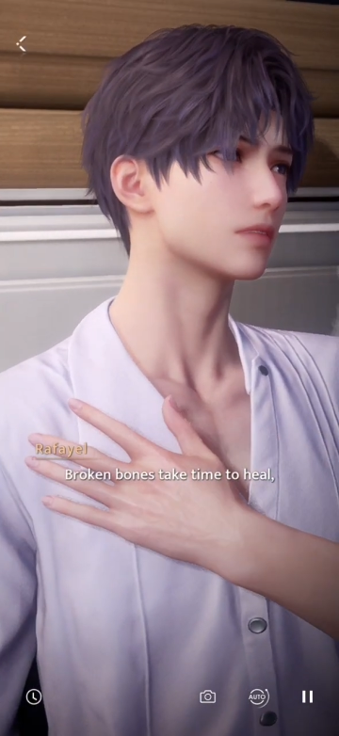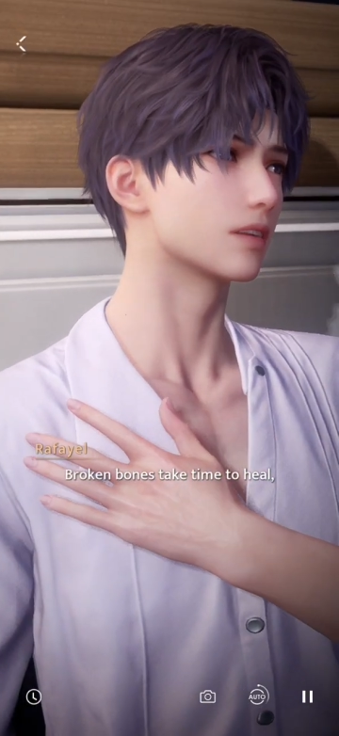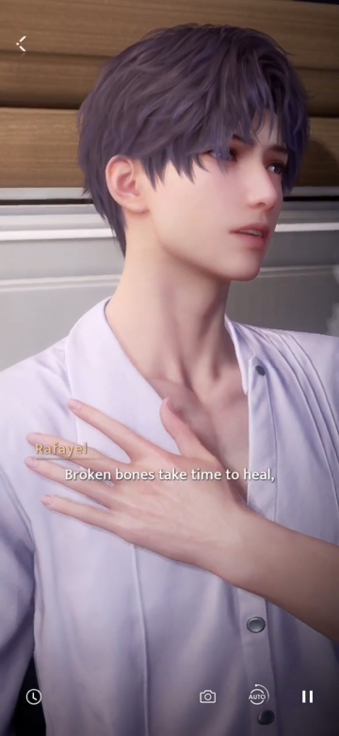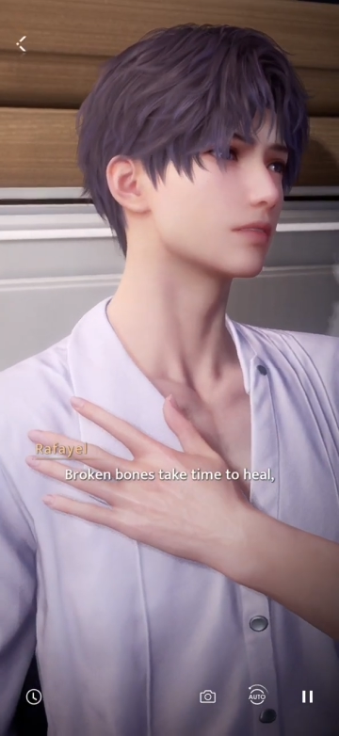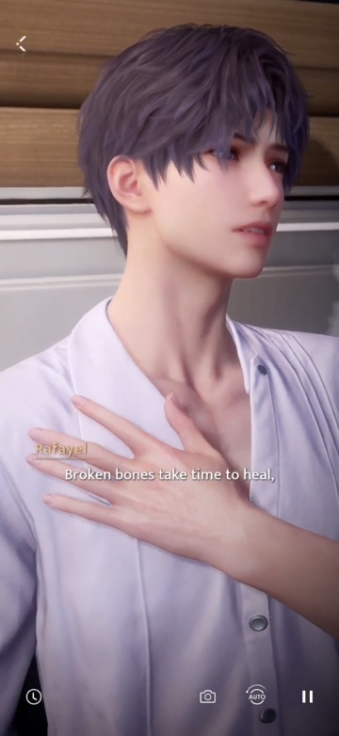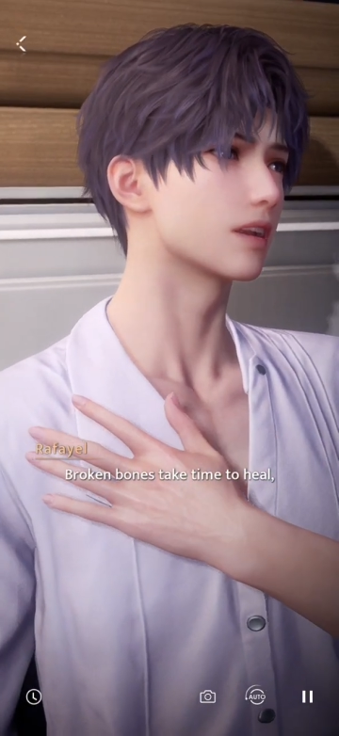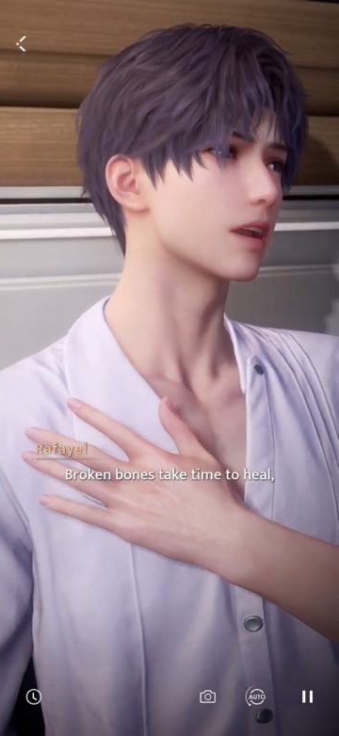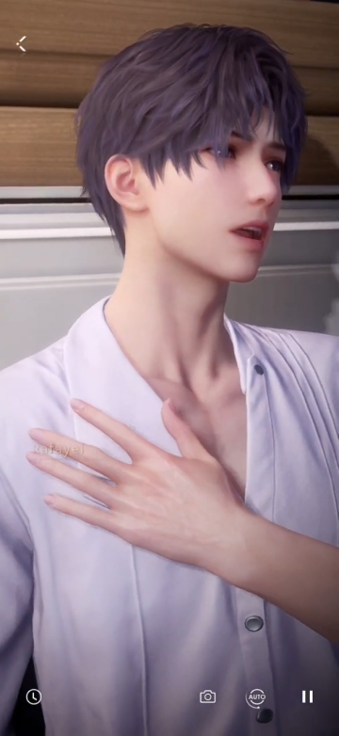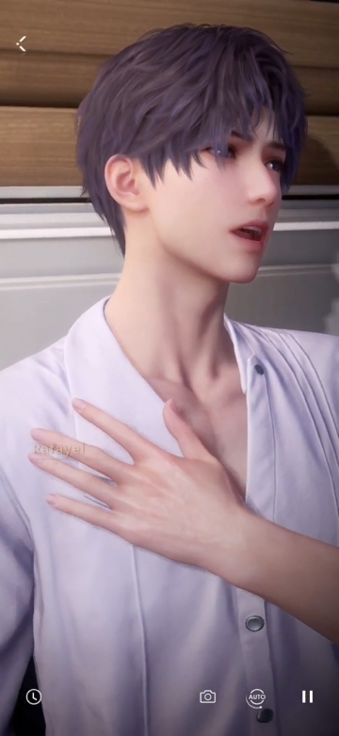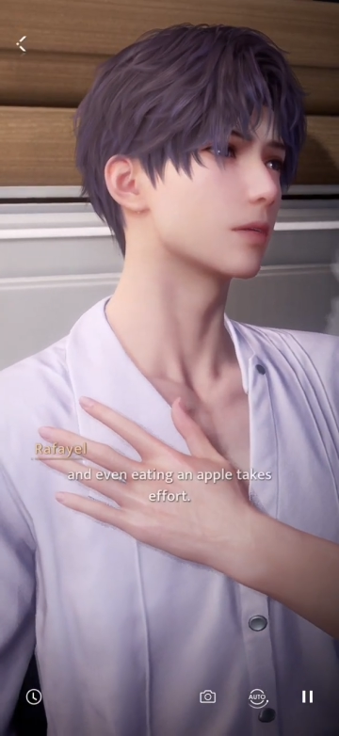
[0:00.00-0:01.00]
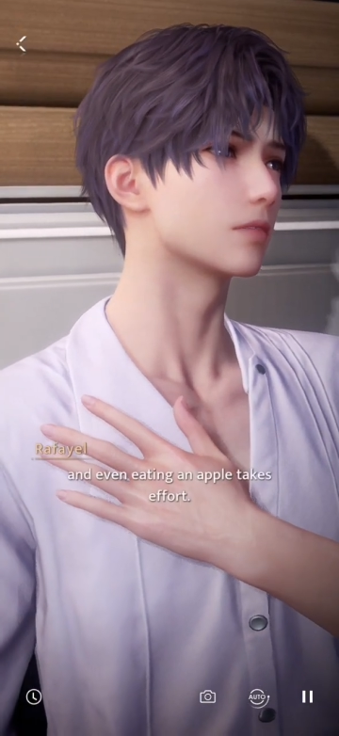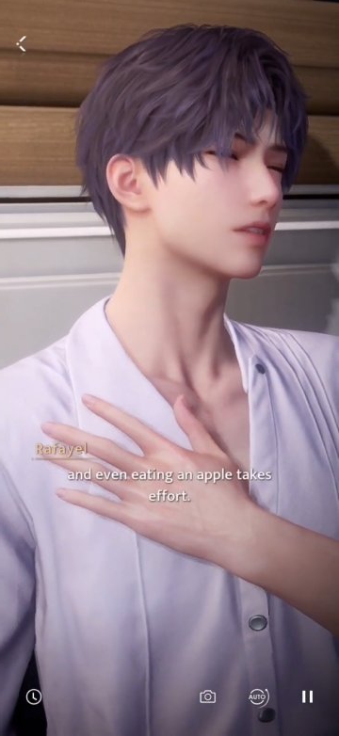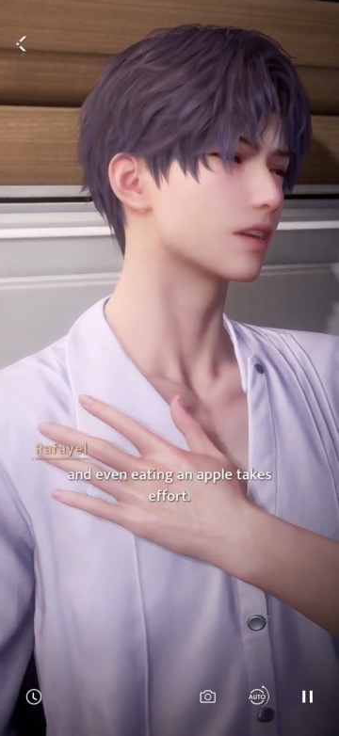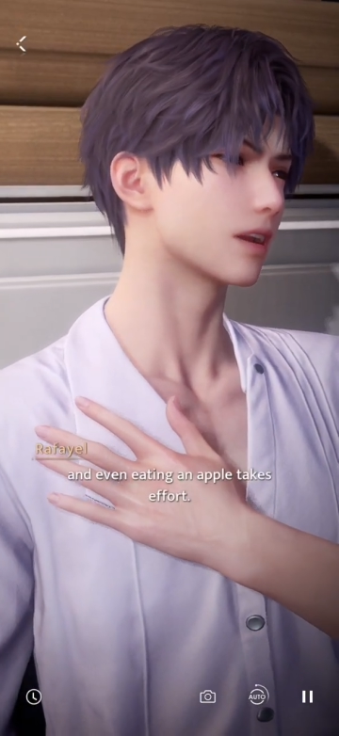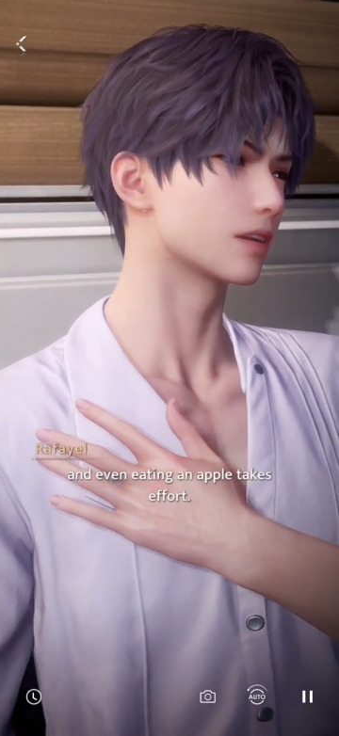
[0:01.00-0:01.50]
and even eating an
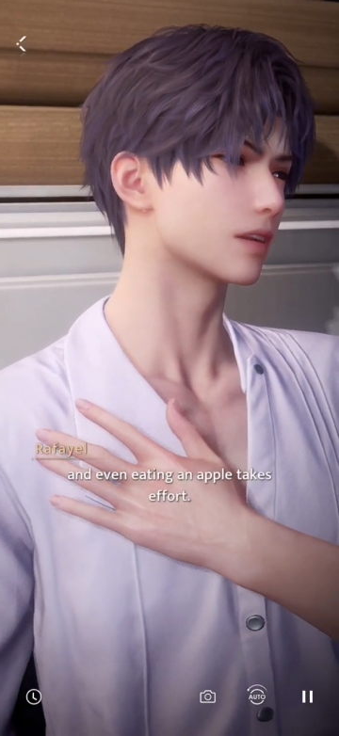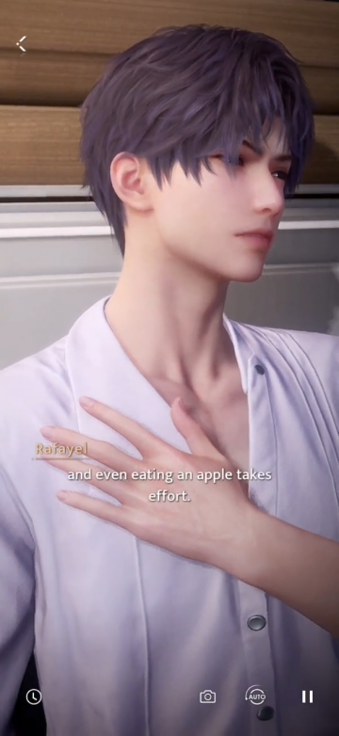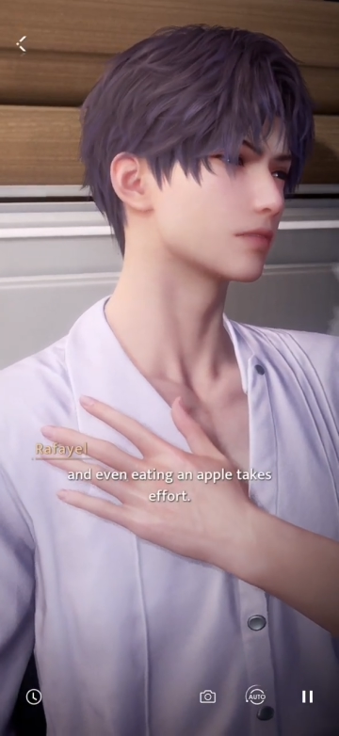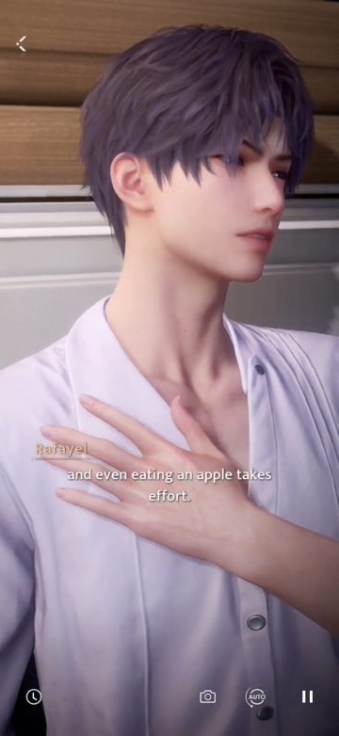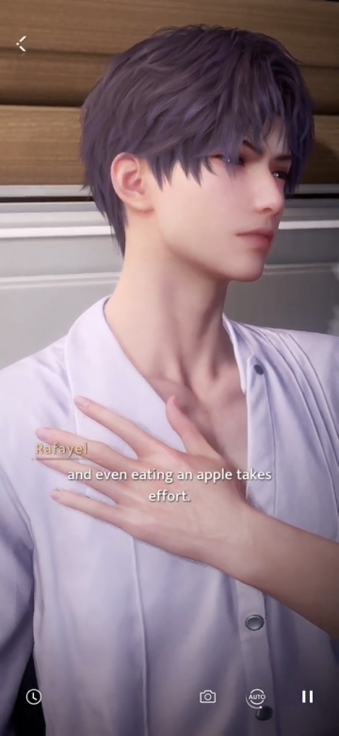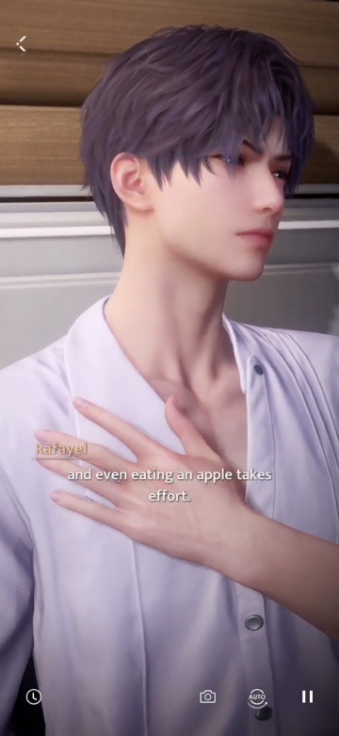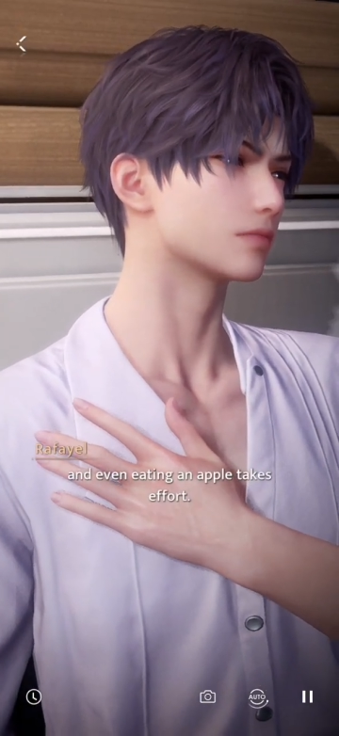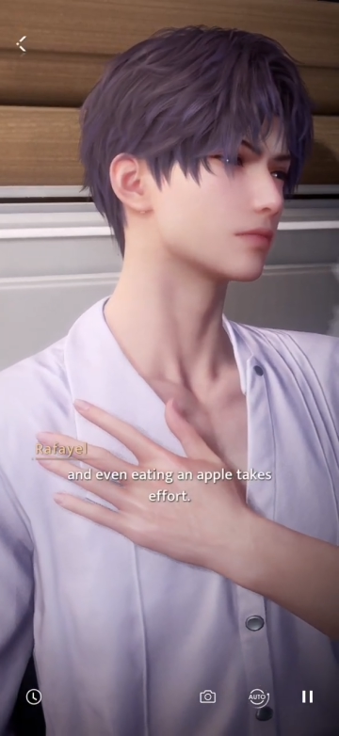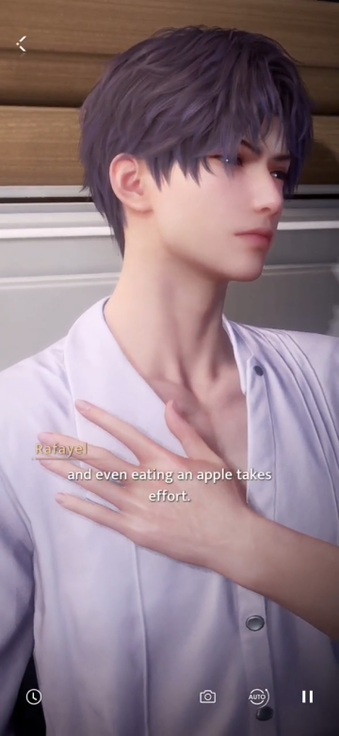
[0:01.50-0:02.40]
apple takes effort.